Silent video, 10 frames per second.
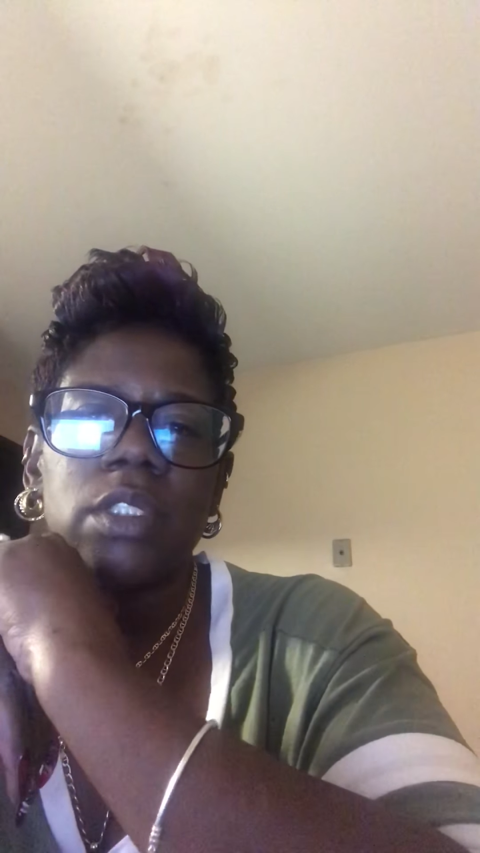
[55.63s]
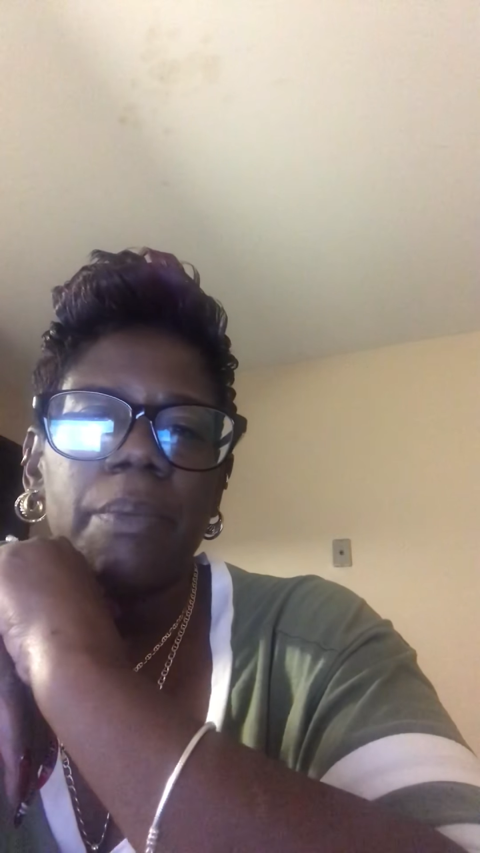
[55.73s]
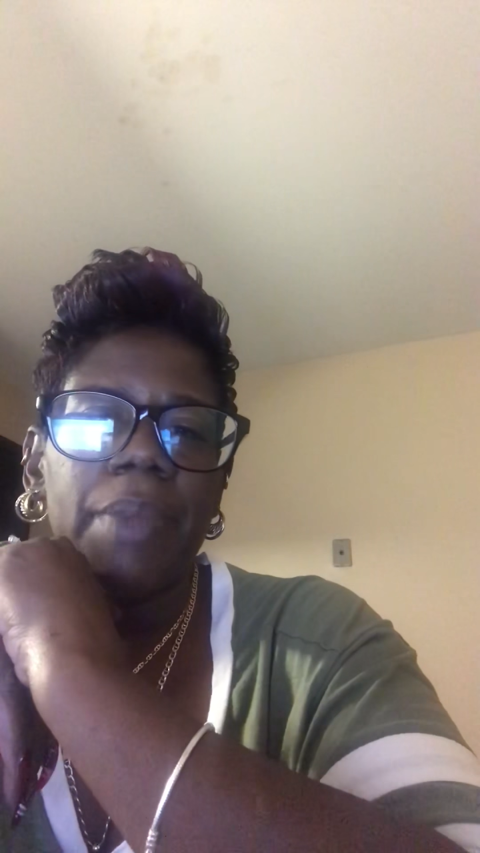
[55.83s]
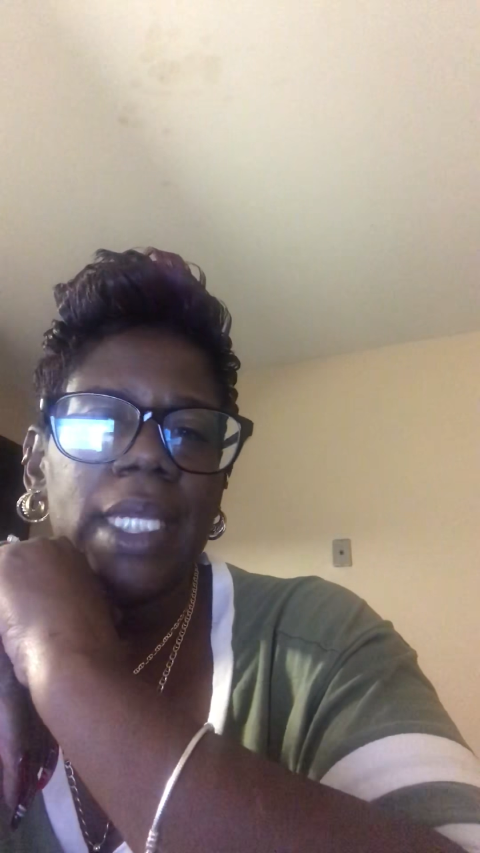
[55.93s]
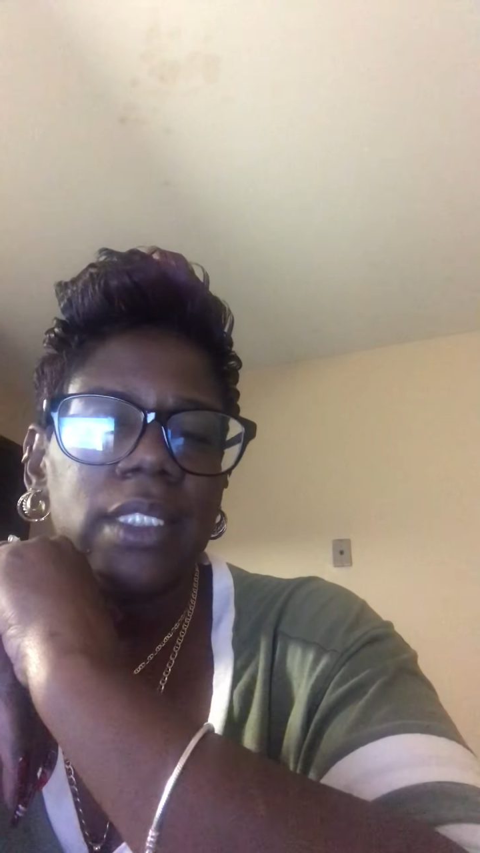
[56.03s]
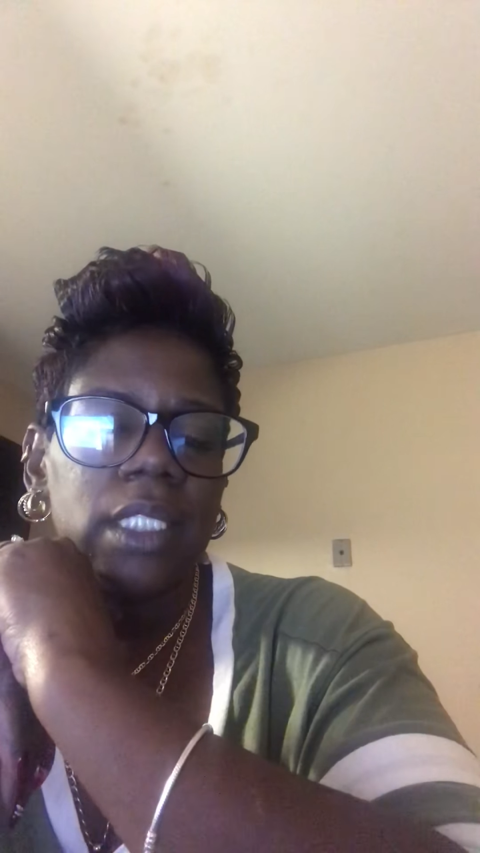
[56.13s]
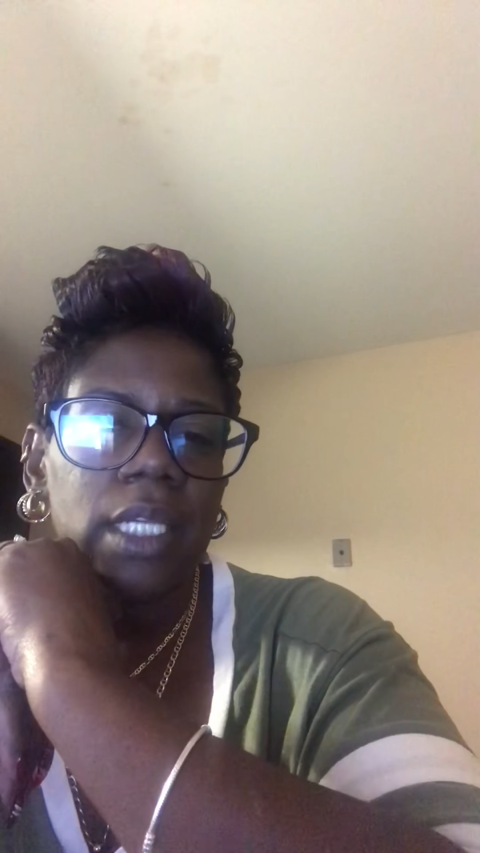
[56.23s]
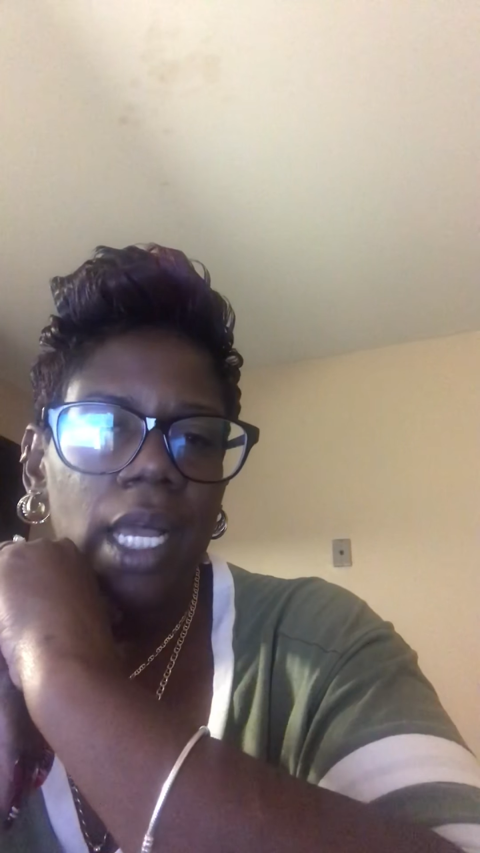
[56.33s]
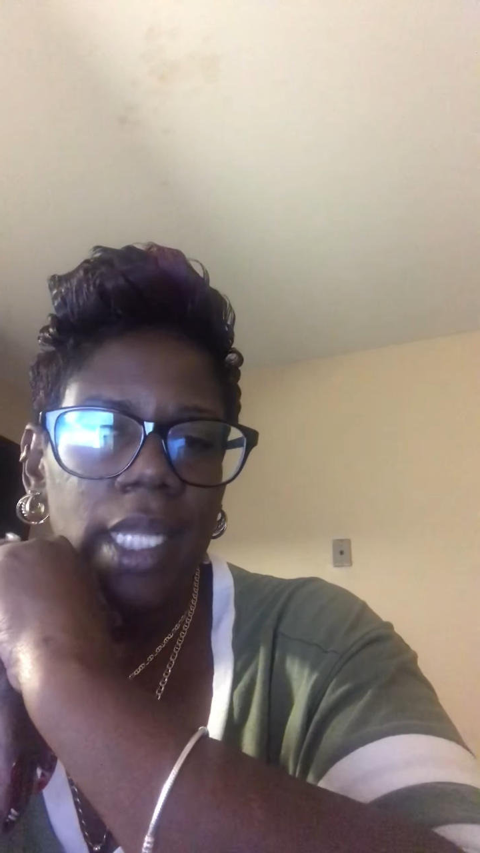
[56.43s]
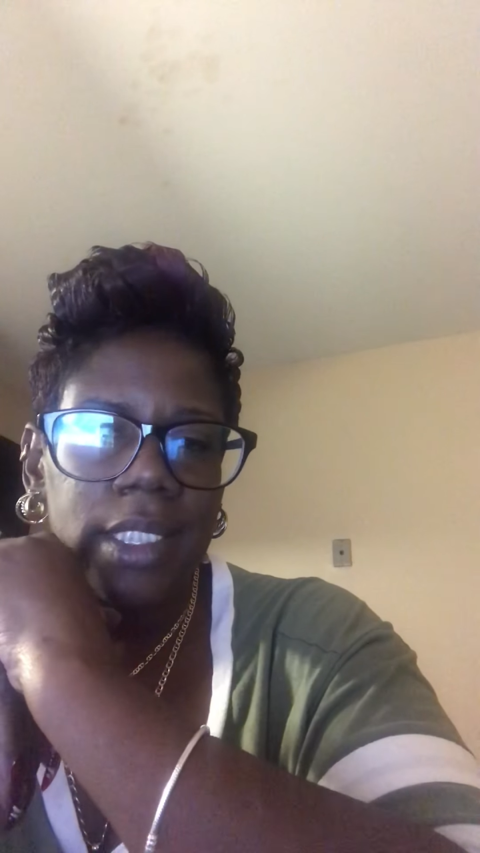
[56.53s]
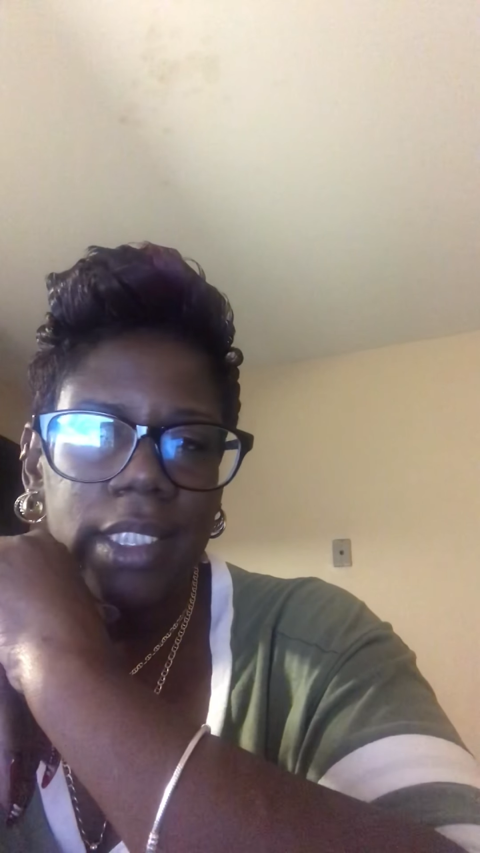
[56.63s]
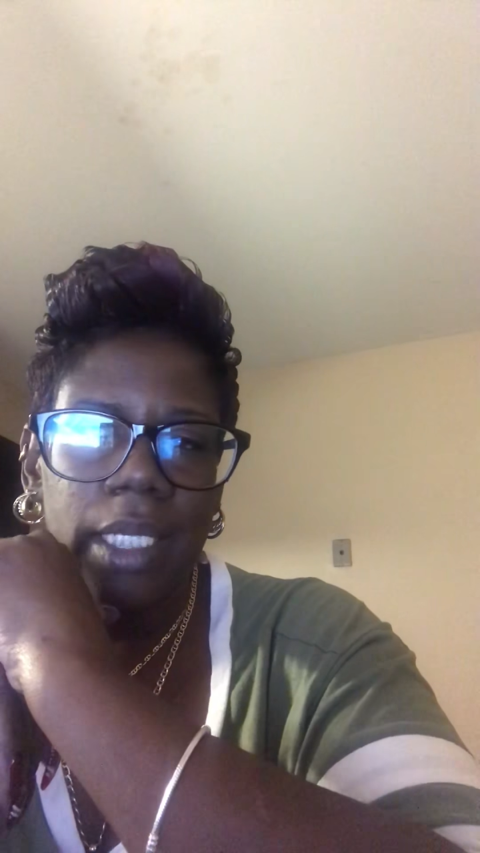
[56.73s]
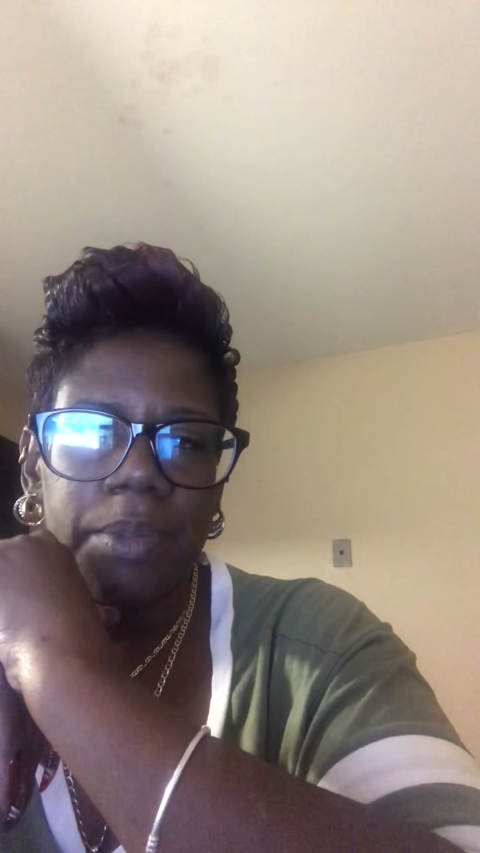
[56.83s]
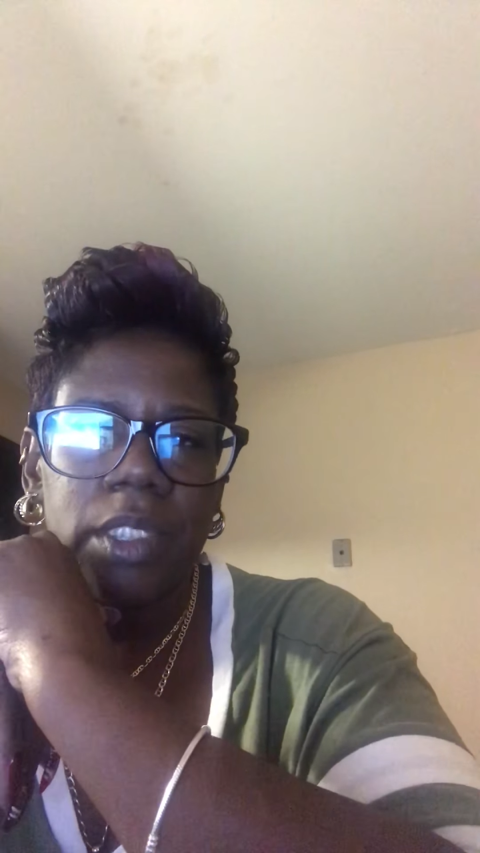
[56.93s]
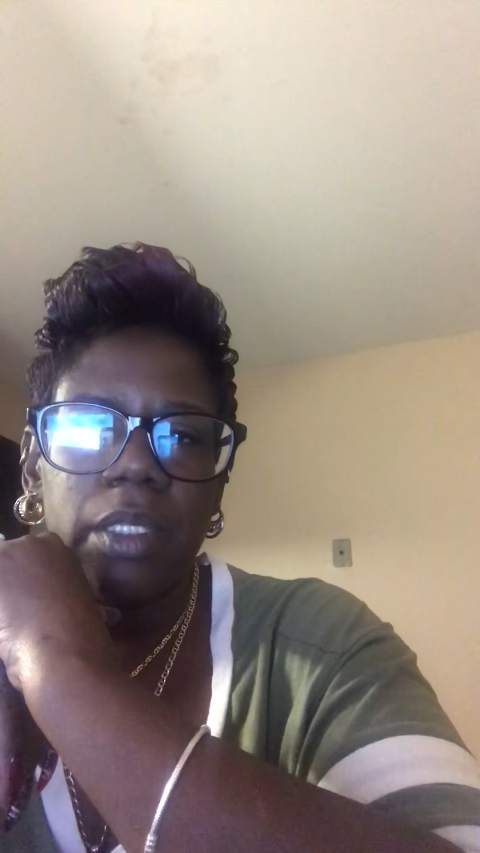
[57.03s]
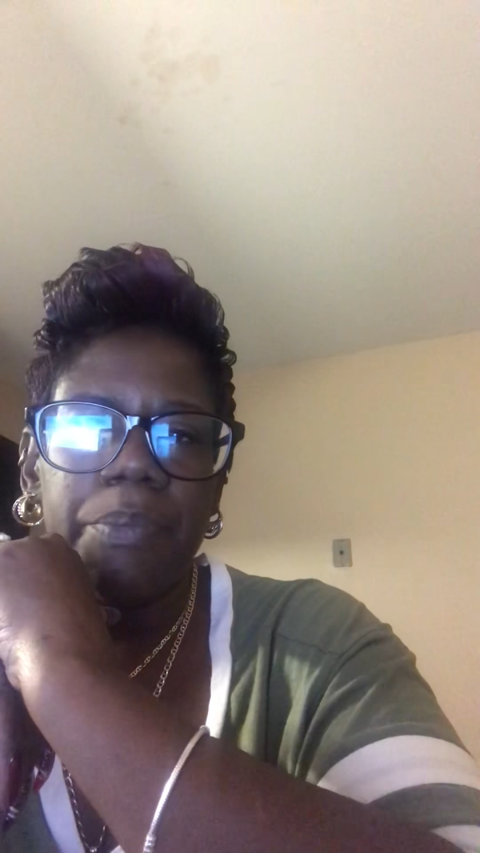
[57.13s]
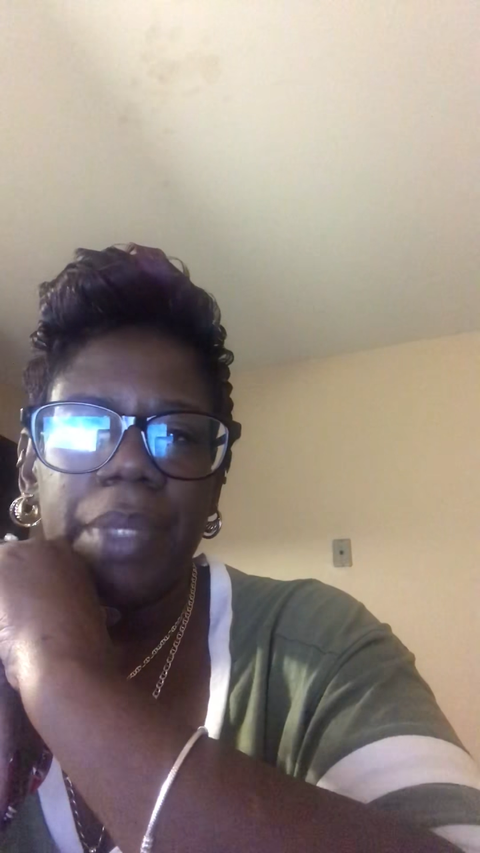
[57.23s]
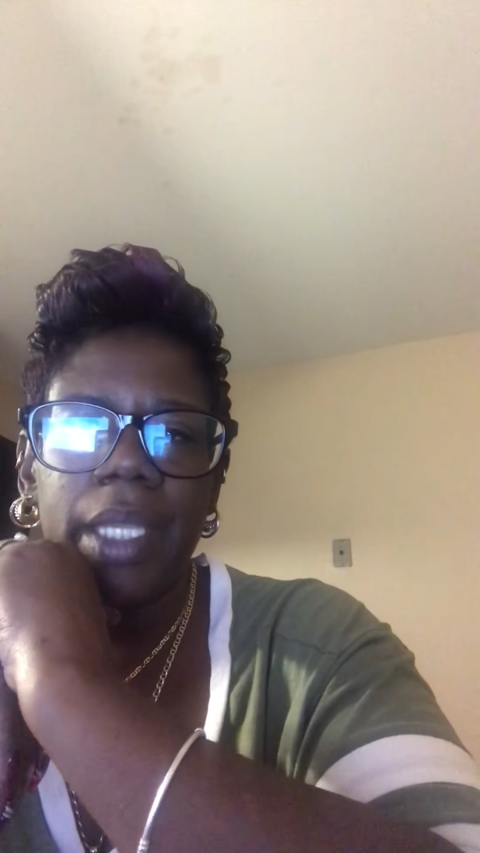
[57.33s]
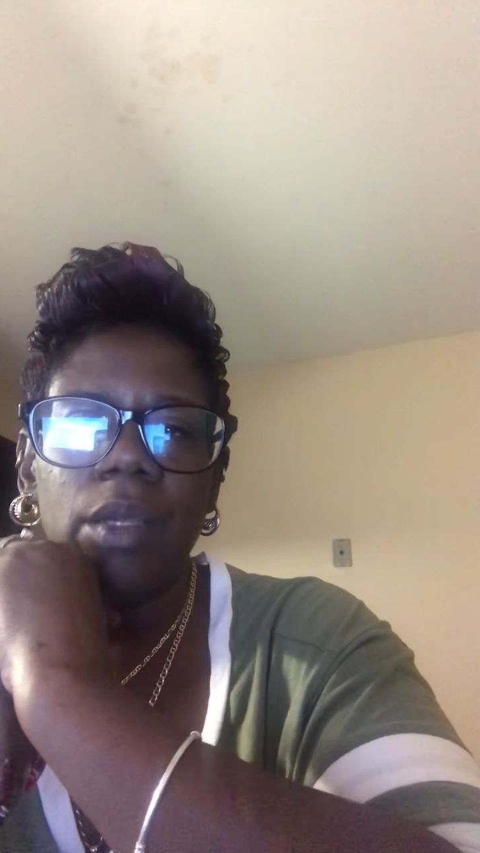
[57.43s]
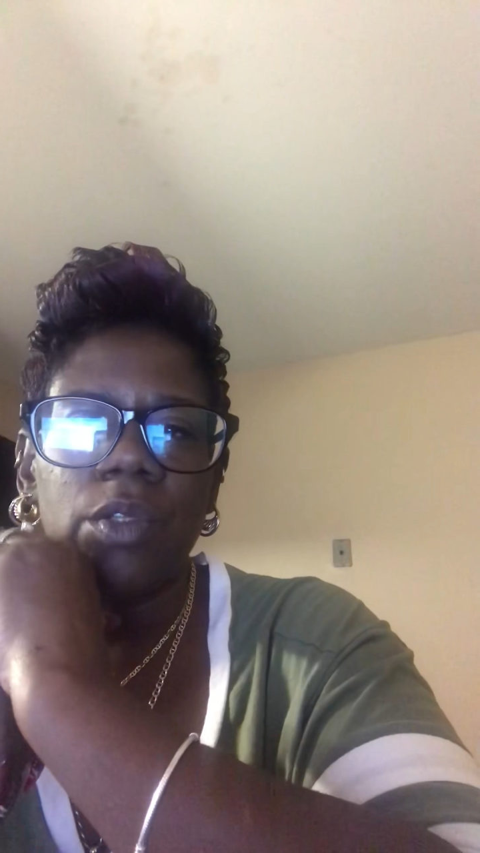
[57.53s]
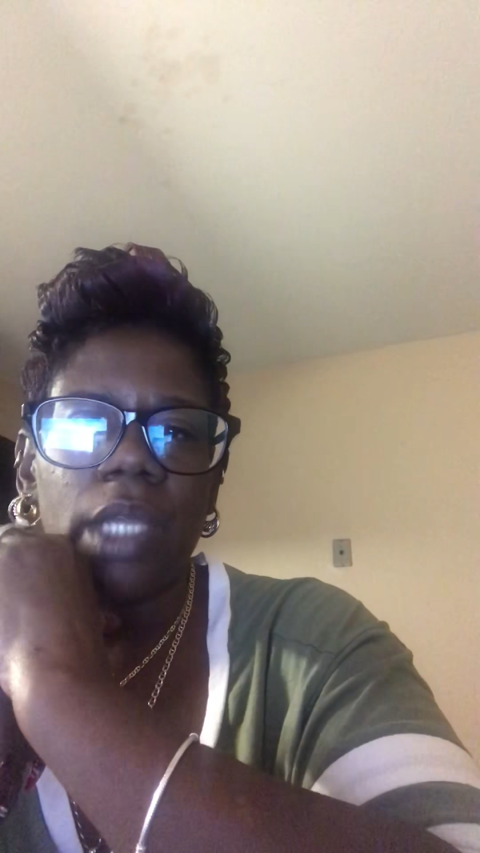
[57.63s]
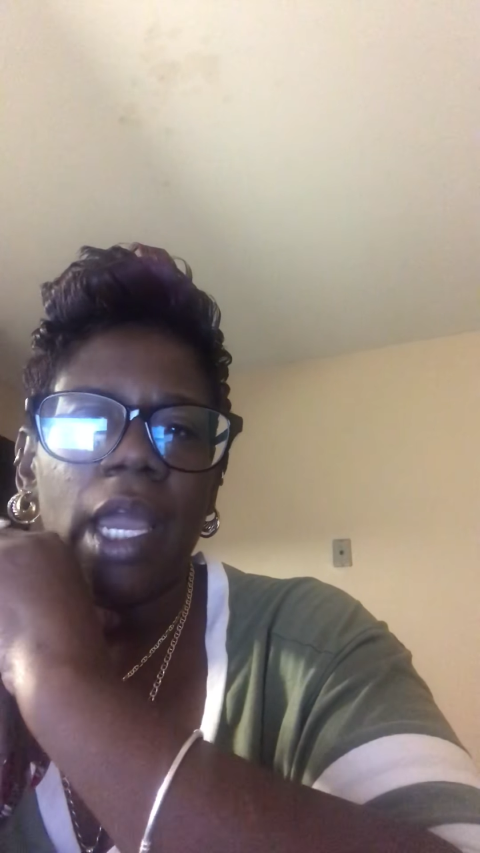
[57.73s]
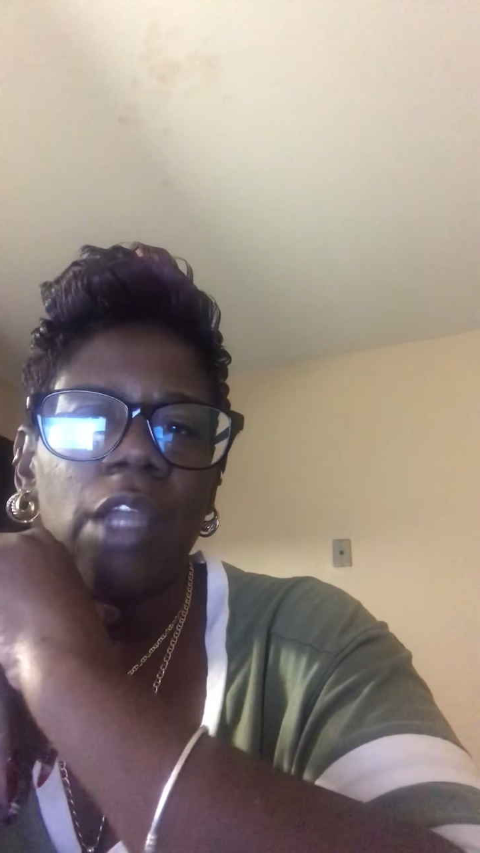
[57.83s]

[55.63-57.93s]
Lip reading: some basic concepts to build